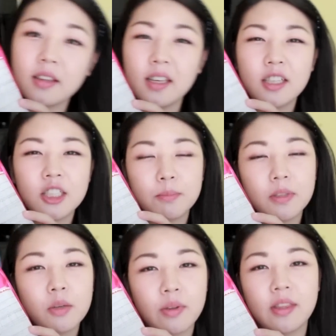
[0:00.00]
They
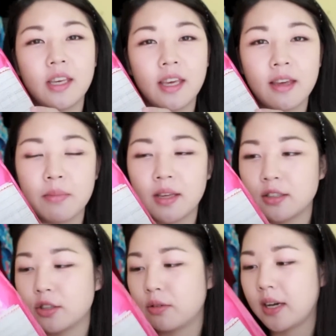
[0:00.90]
shipped it with
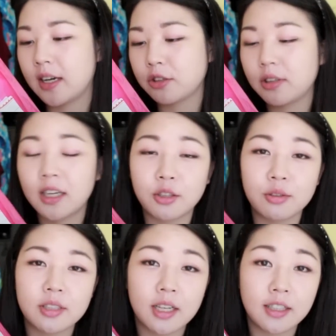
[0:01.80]
EMS, so I actually had
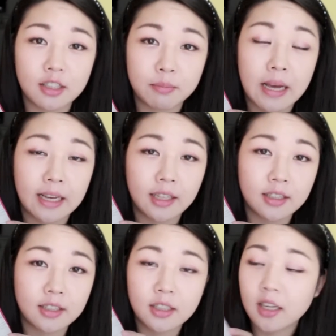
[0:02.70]
to sign this
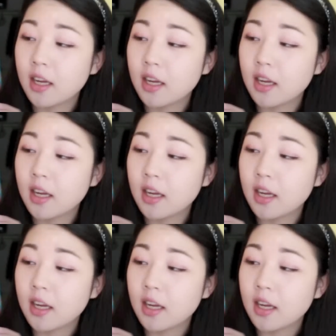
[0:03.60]
package.